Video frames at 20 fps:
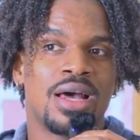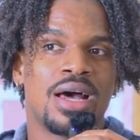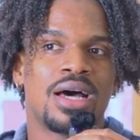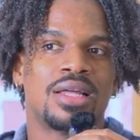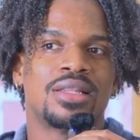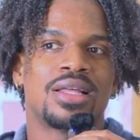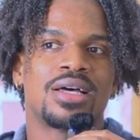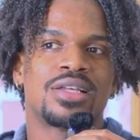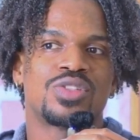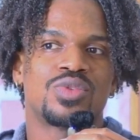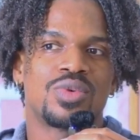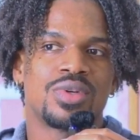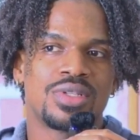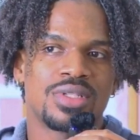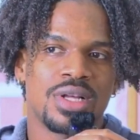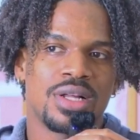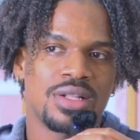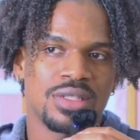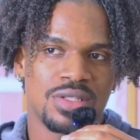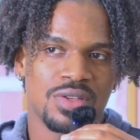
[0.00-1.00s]
And as a
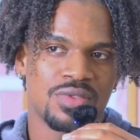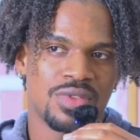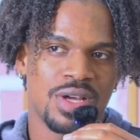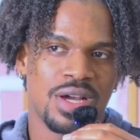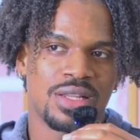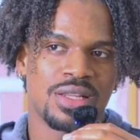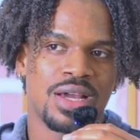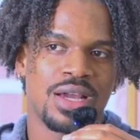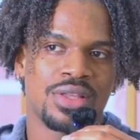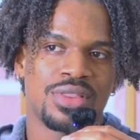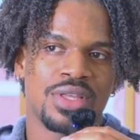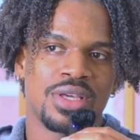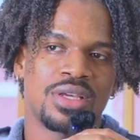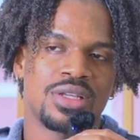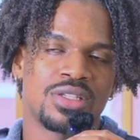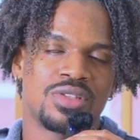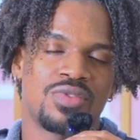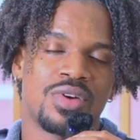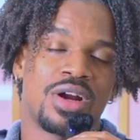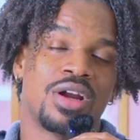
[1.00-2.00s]
result of that, I think
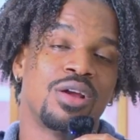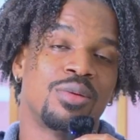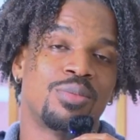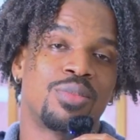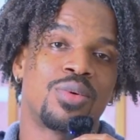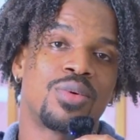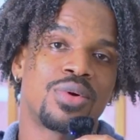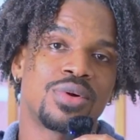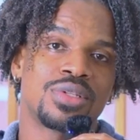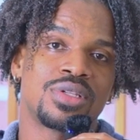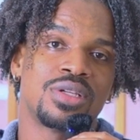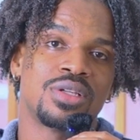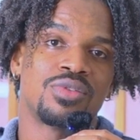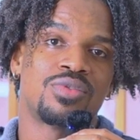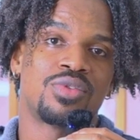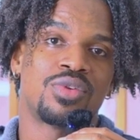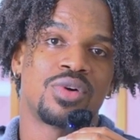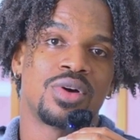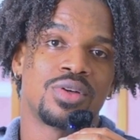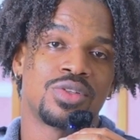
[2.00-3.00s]
it's very important
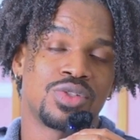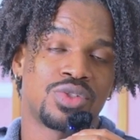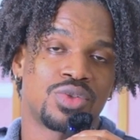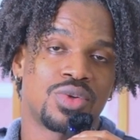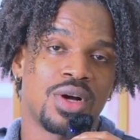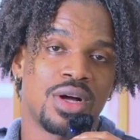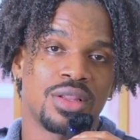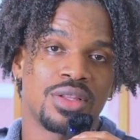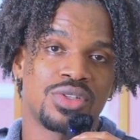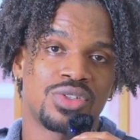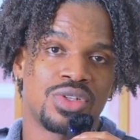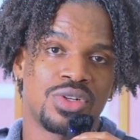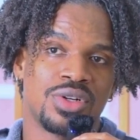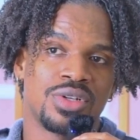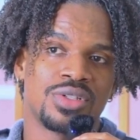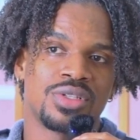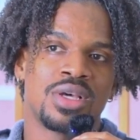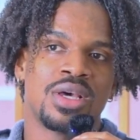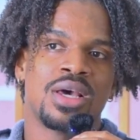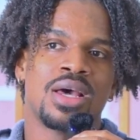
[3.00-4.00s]
for
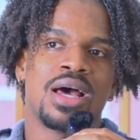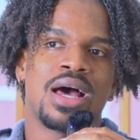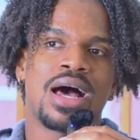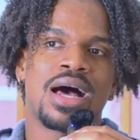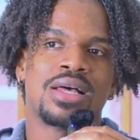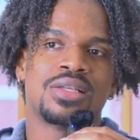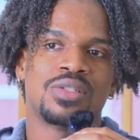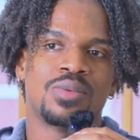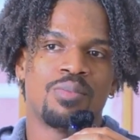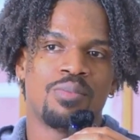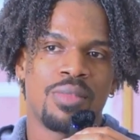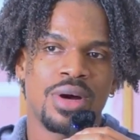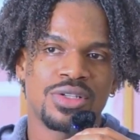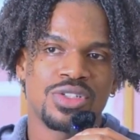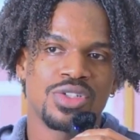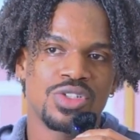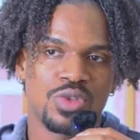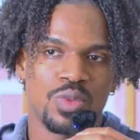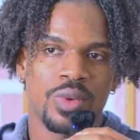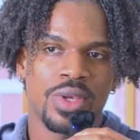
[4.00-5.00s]
astrologers, as
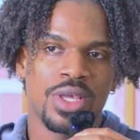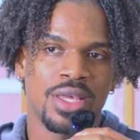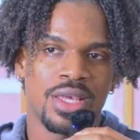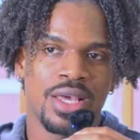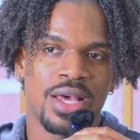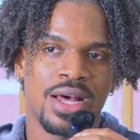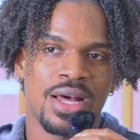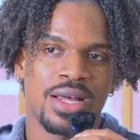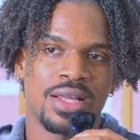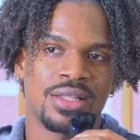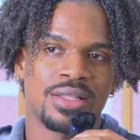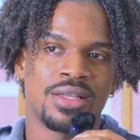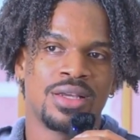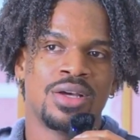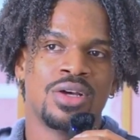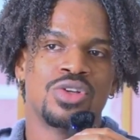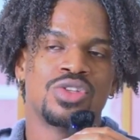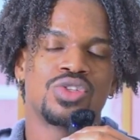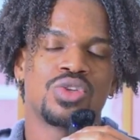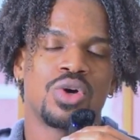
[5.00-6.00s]
much as we can,
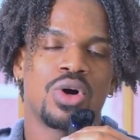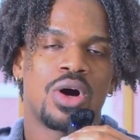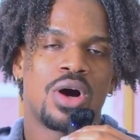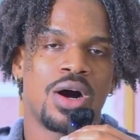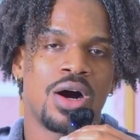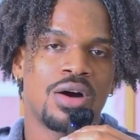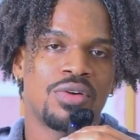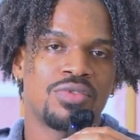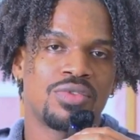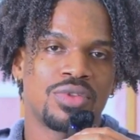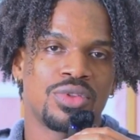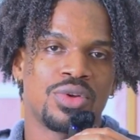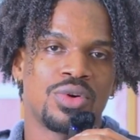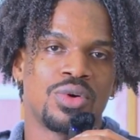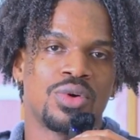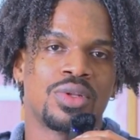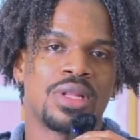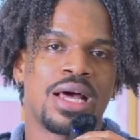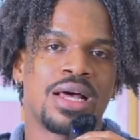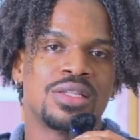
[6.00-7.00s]
to
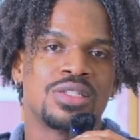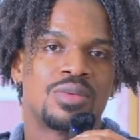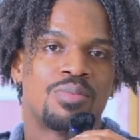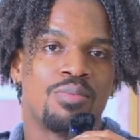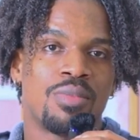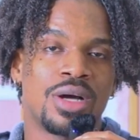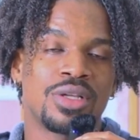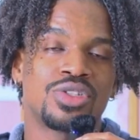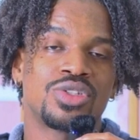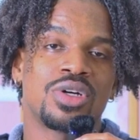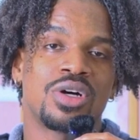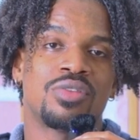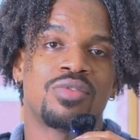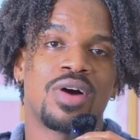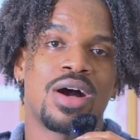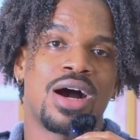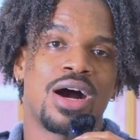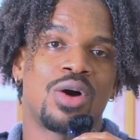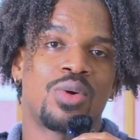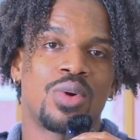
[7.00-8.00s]
offload as much of
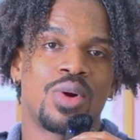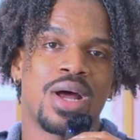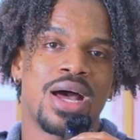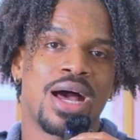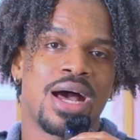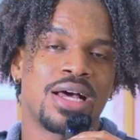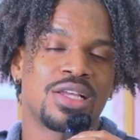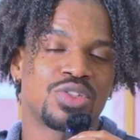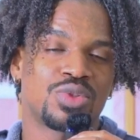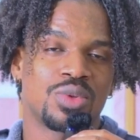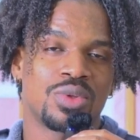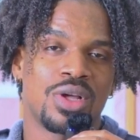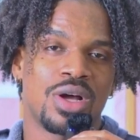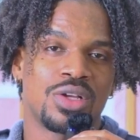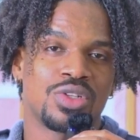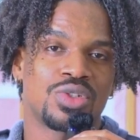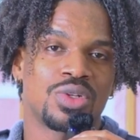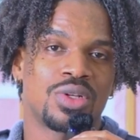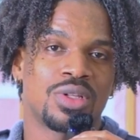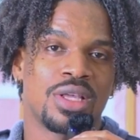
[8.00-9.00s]
our
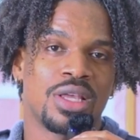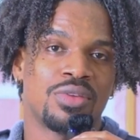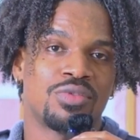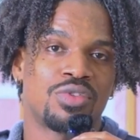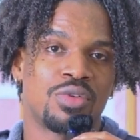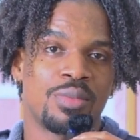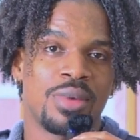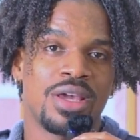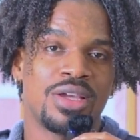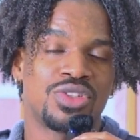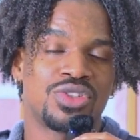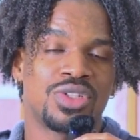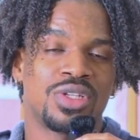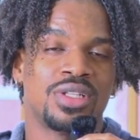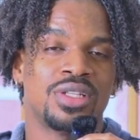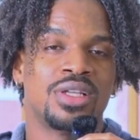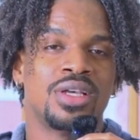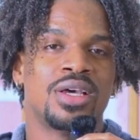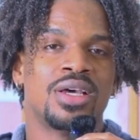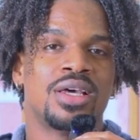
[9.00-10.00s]
astrological
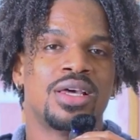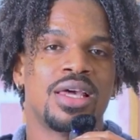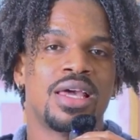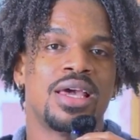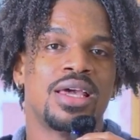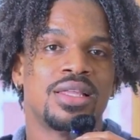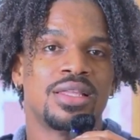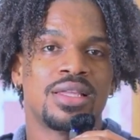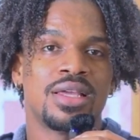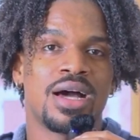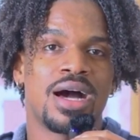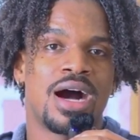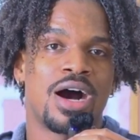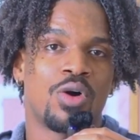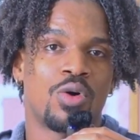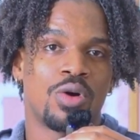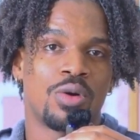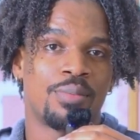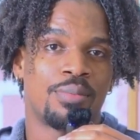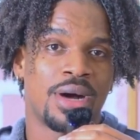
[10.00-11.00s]
information in
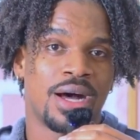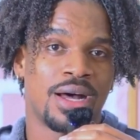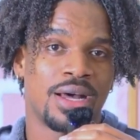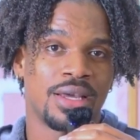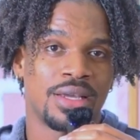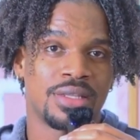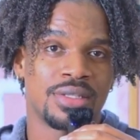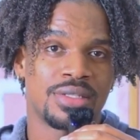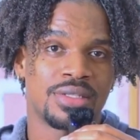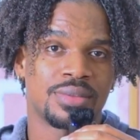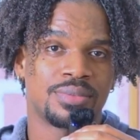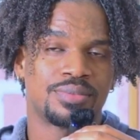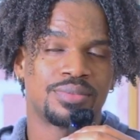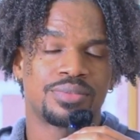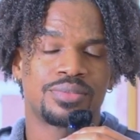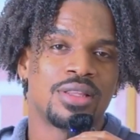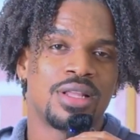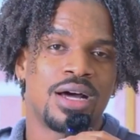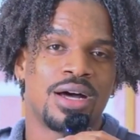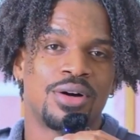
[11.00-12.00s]
our minds.
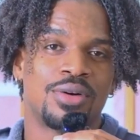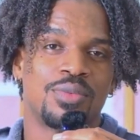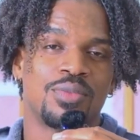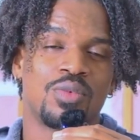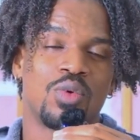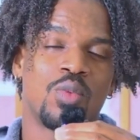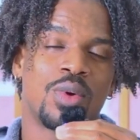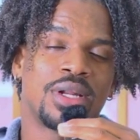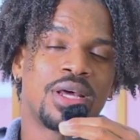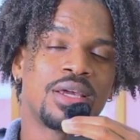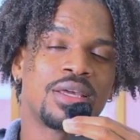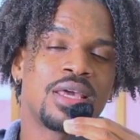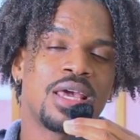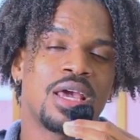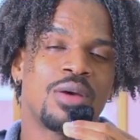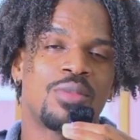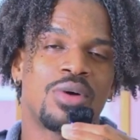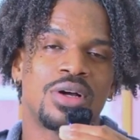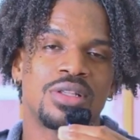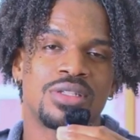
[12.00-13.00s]
Now, when I
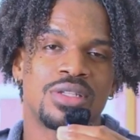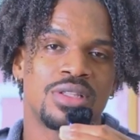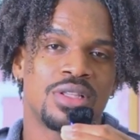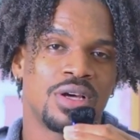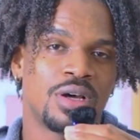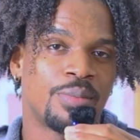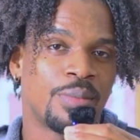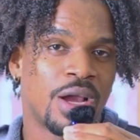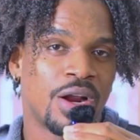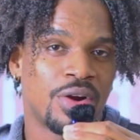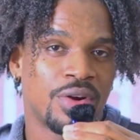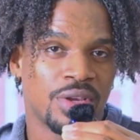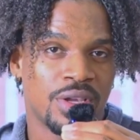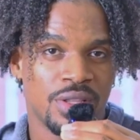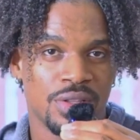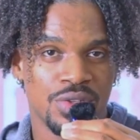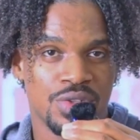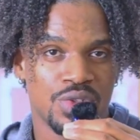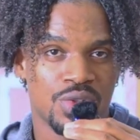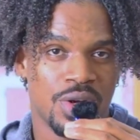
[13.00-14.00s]
came onto the
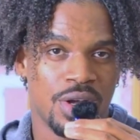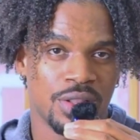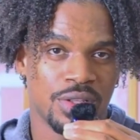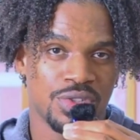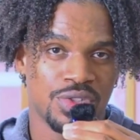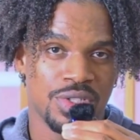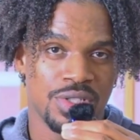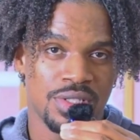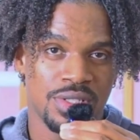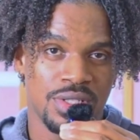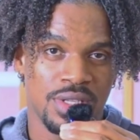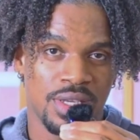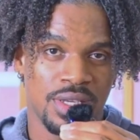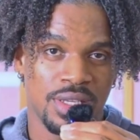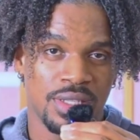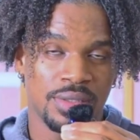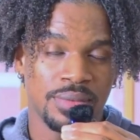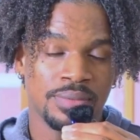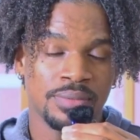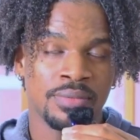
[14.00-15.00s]
American astrology
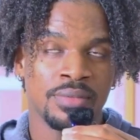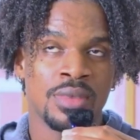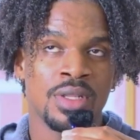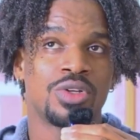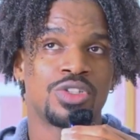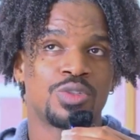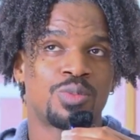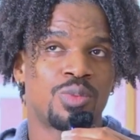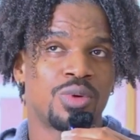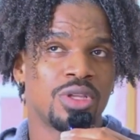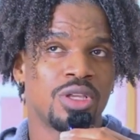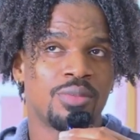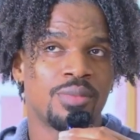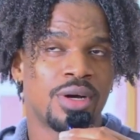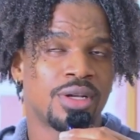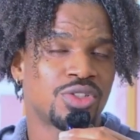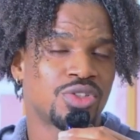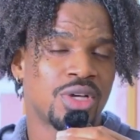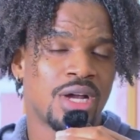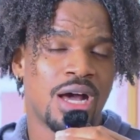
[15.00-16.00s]
scene, which pretty
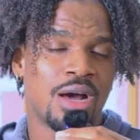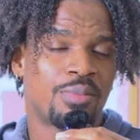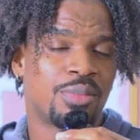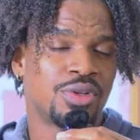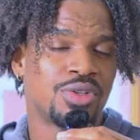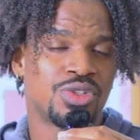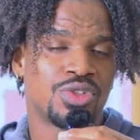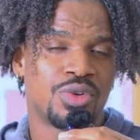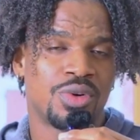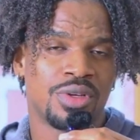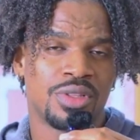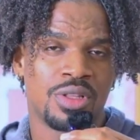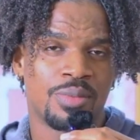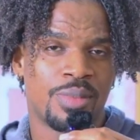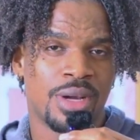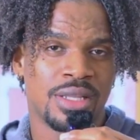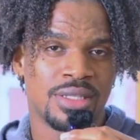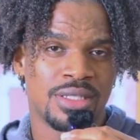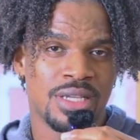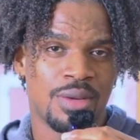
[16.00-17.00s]
much happened during the
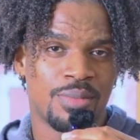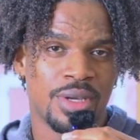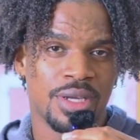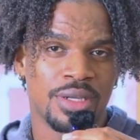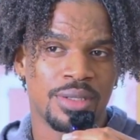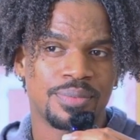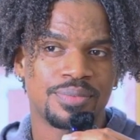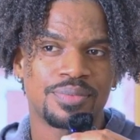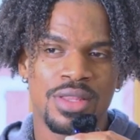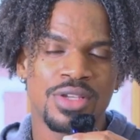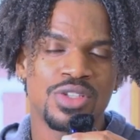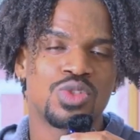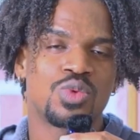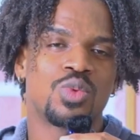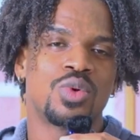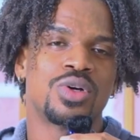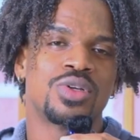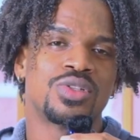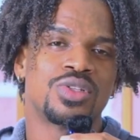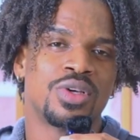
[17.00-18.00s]
pandemic, this
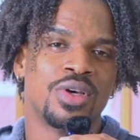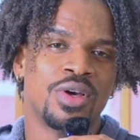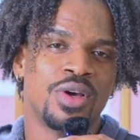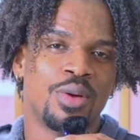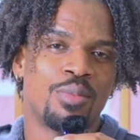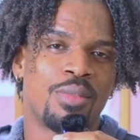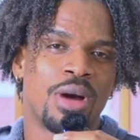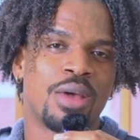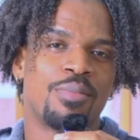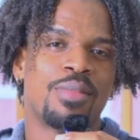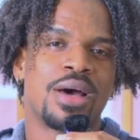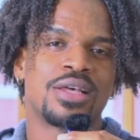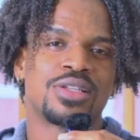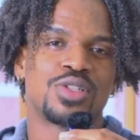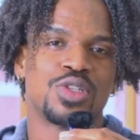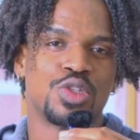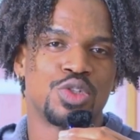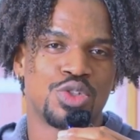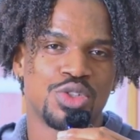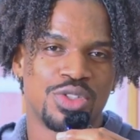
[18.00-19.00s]
was my
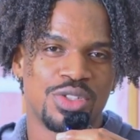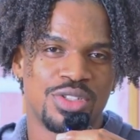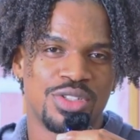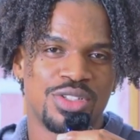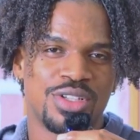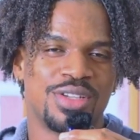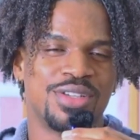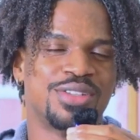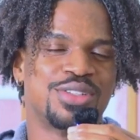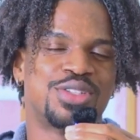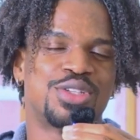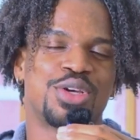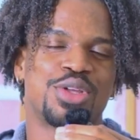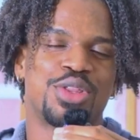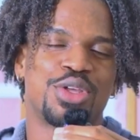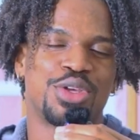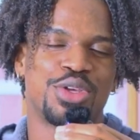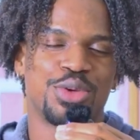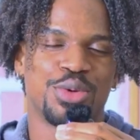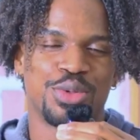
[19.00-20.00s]
message to
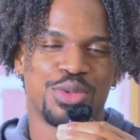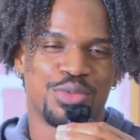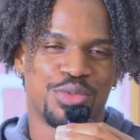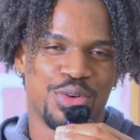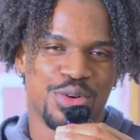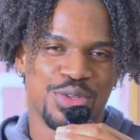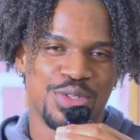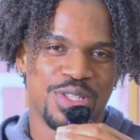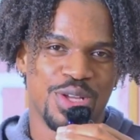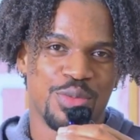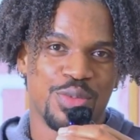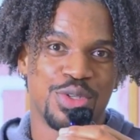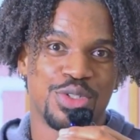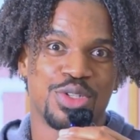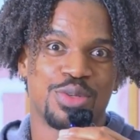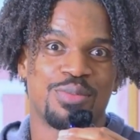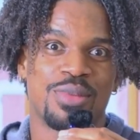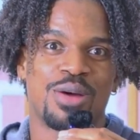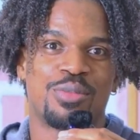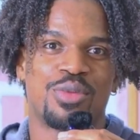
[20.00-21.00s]
the universe that we
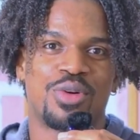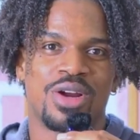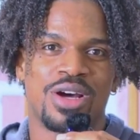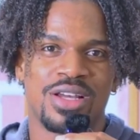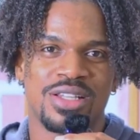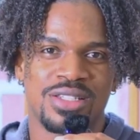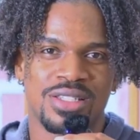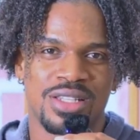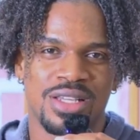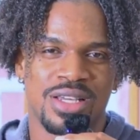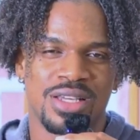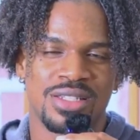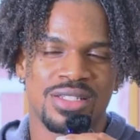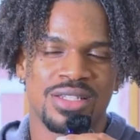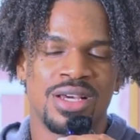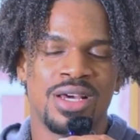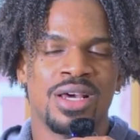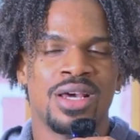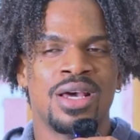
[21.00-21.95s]
should memorize things.